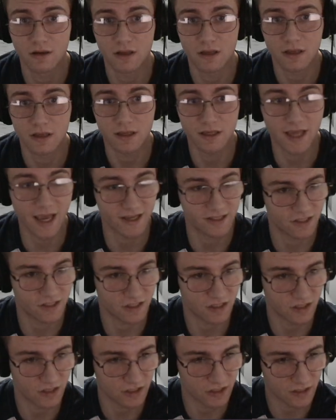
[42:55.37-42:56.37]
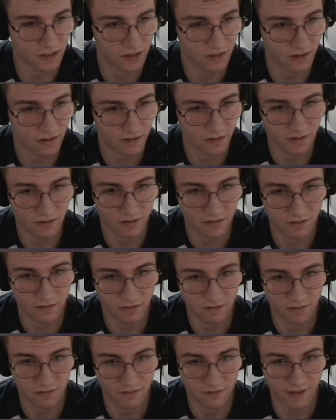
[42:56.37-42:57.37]
Yes.
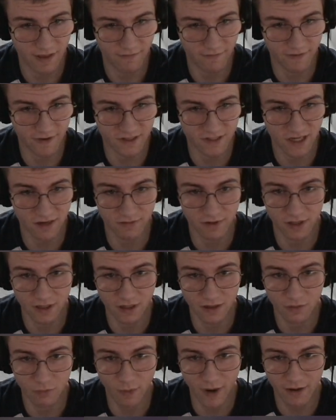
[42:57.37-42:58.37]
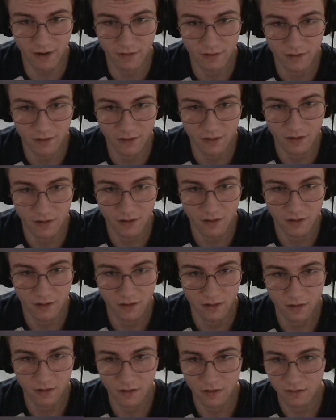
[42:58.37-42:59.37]
That fixed everything. Wow.
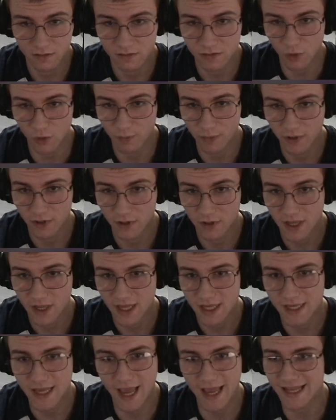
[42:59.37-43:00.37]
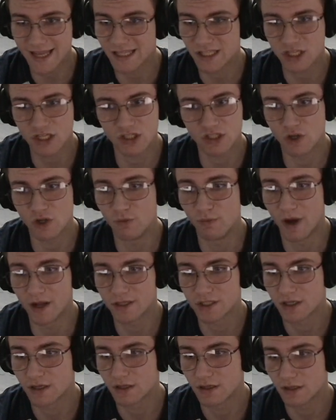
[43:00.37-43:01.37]
Dope. Yeah, it's just too much.
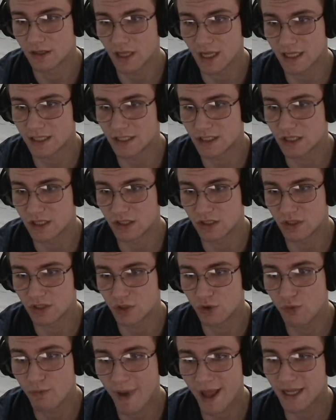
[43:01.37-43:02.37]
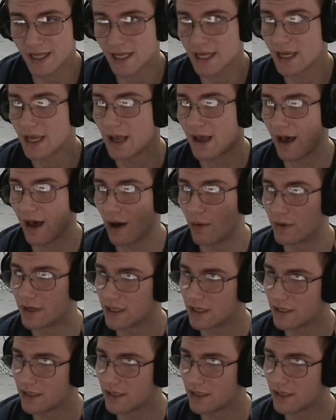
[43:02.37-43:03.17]
It's just too many. I'm going to